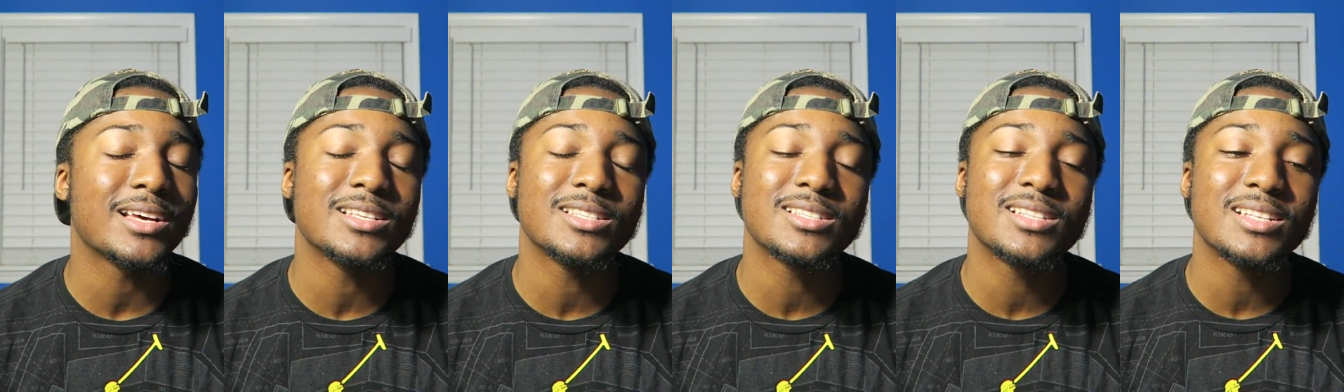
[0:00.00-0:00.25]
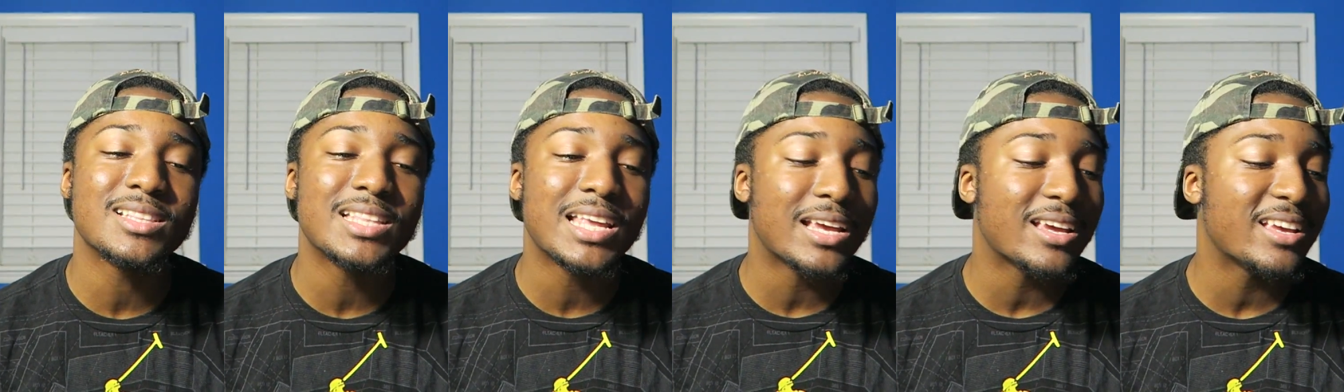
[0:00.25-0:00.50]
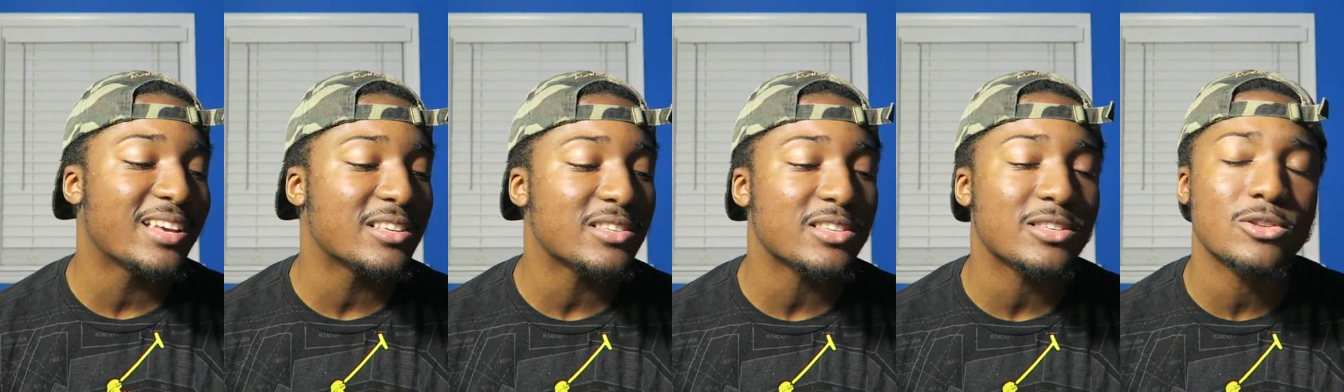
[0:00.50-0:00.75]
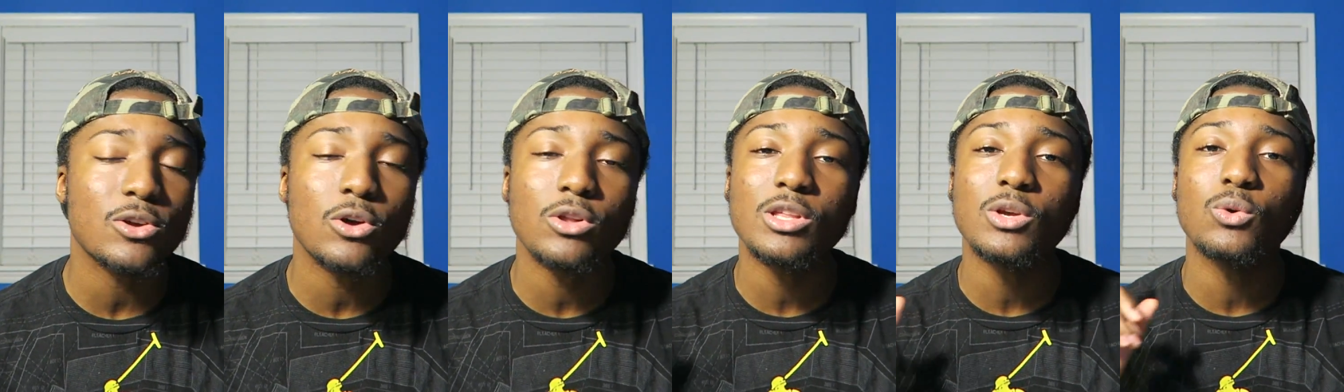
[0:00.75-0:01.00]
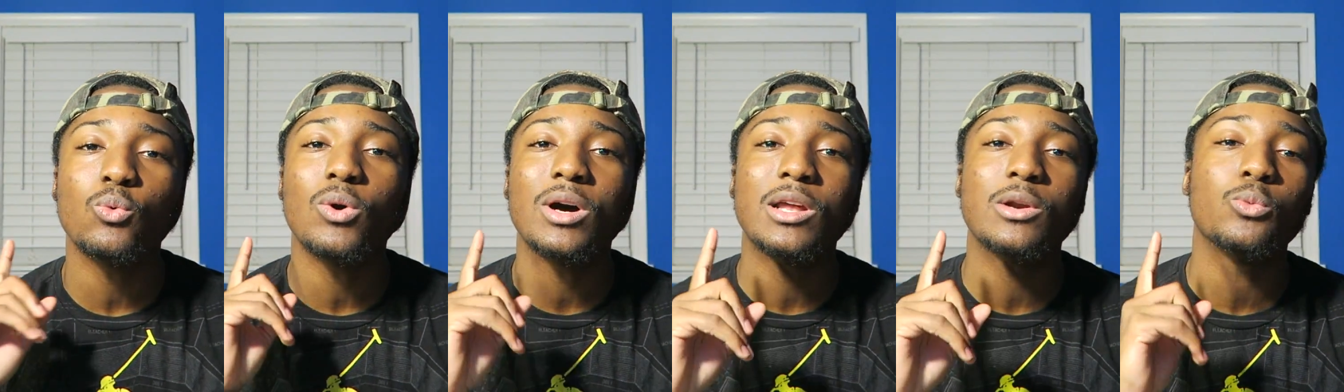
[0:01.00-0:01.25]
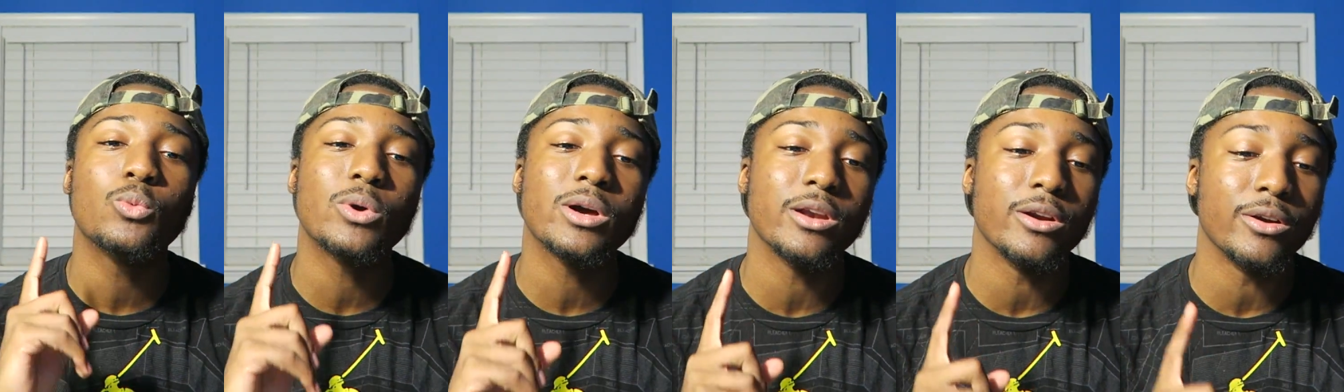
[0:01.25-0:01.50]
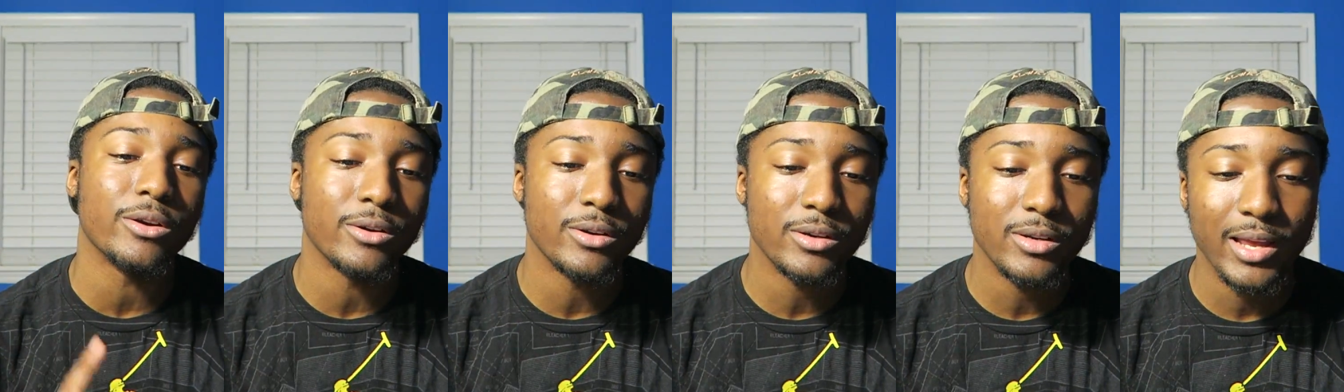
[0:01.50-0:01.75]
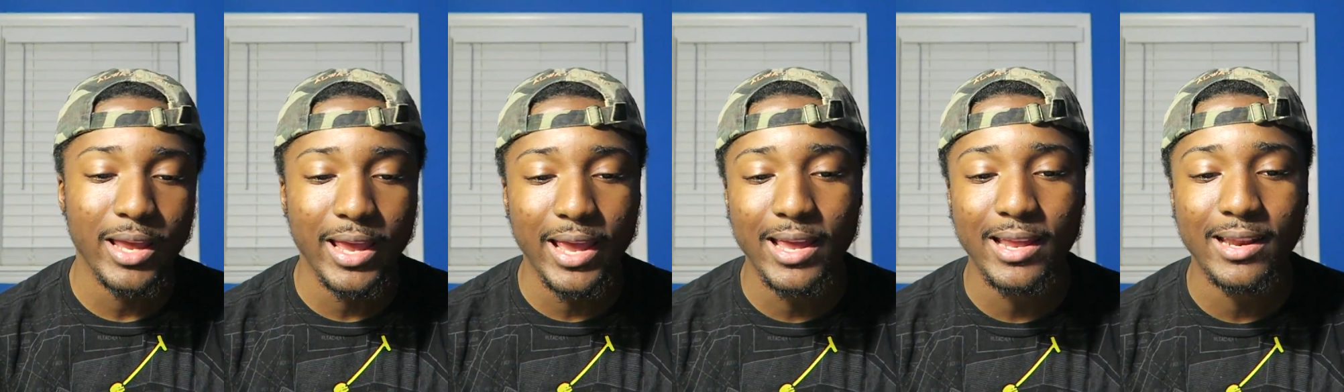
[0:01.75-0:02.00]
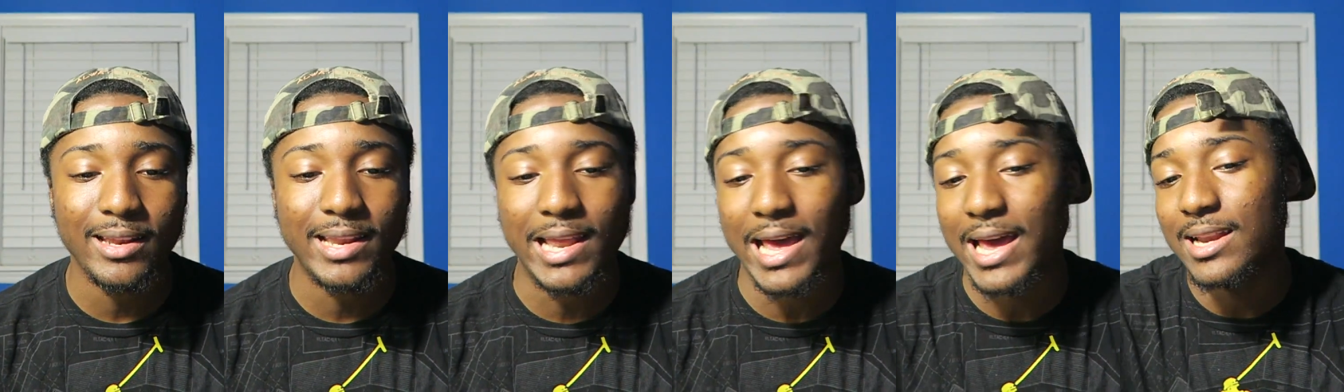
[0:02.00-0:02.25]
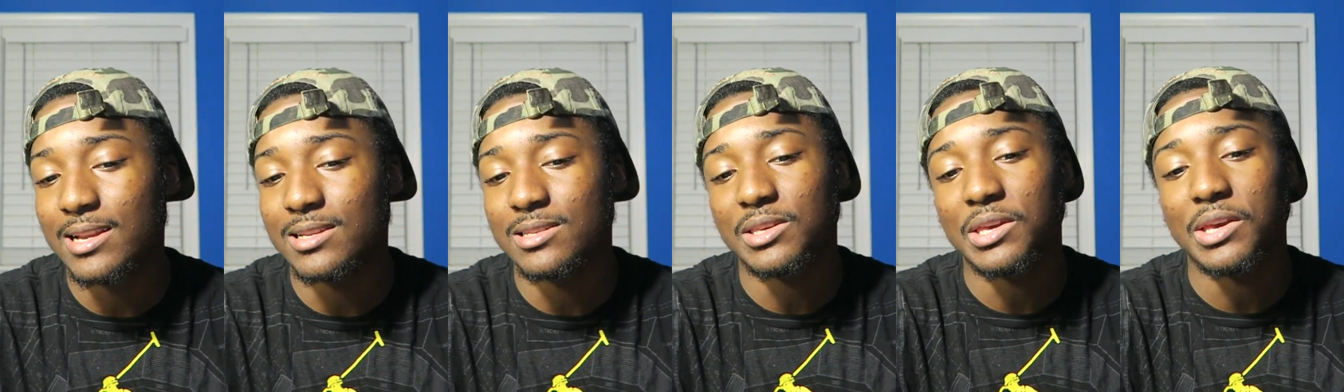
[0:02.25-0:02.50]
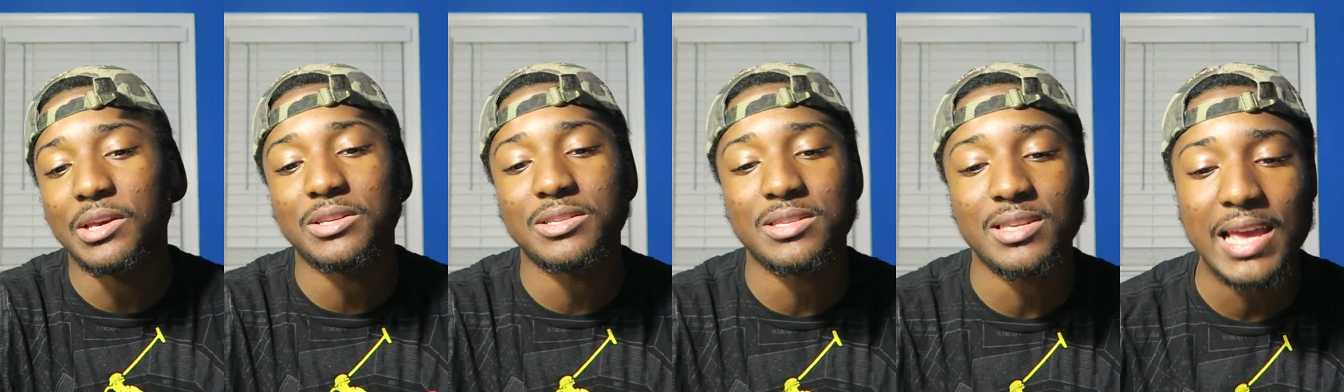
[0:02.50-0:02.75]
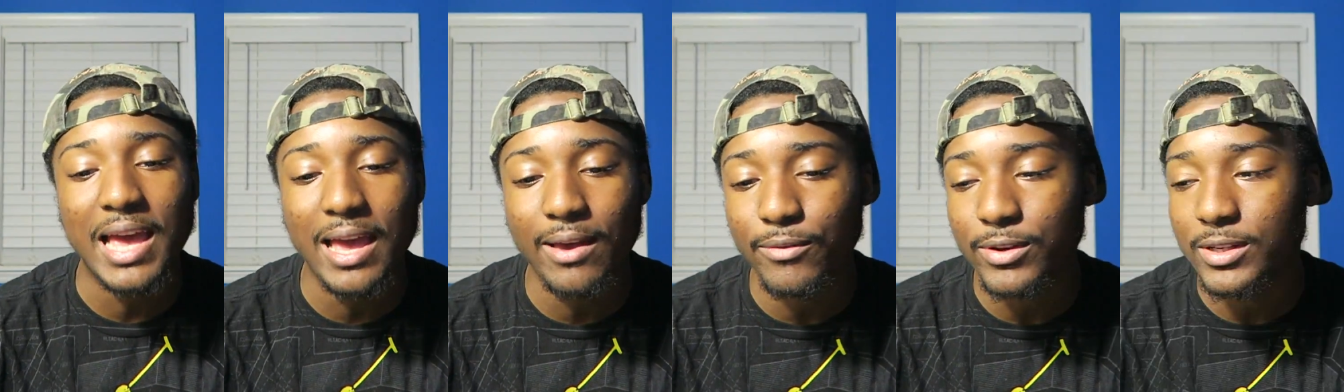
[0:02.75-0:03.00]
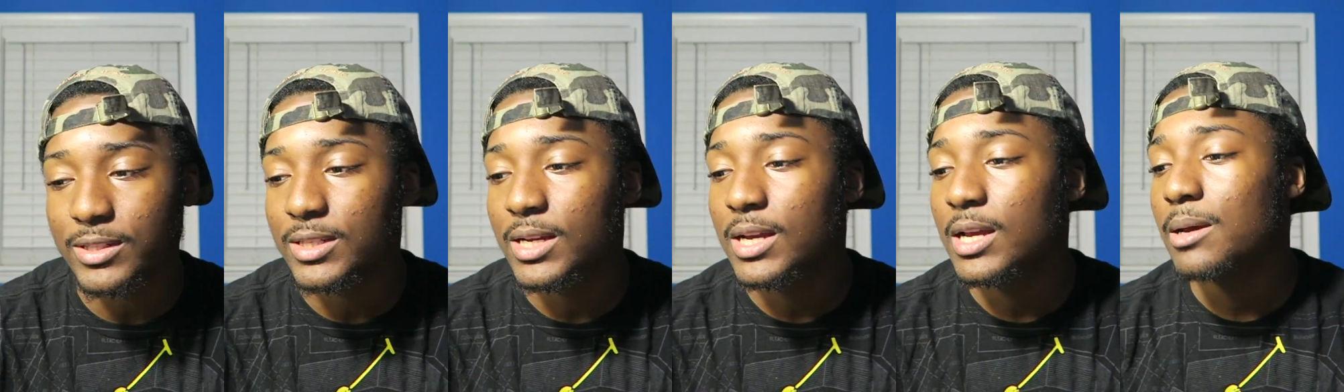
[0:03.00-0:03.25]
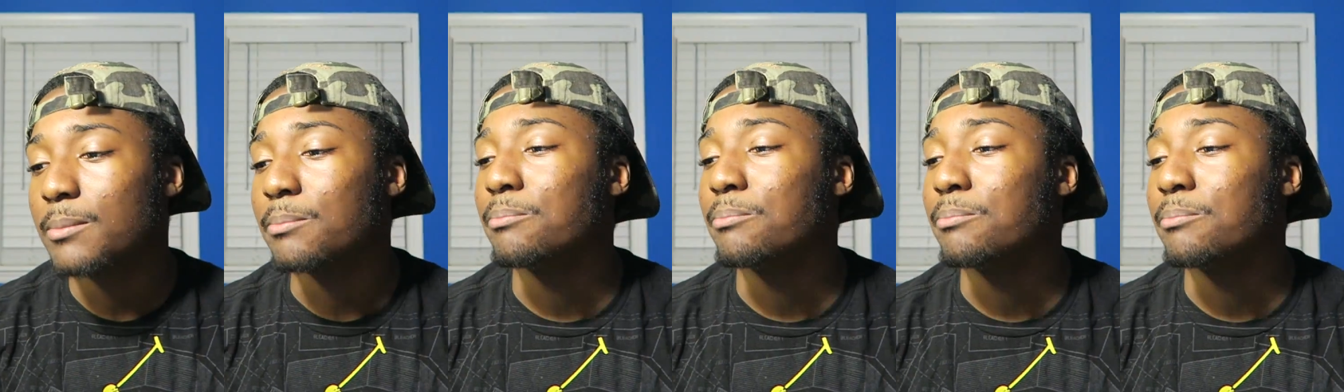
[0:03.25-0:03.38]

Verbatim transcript: cause the thing is, it's only one winner, and that is King Savage.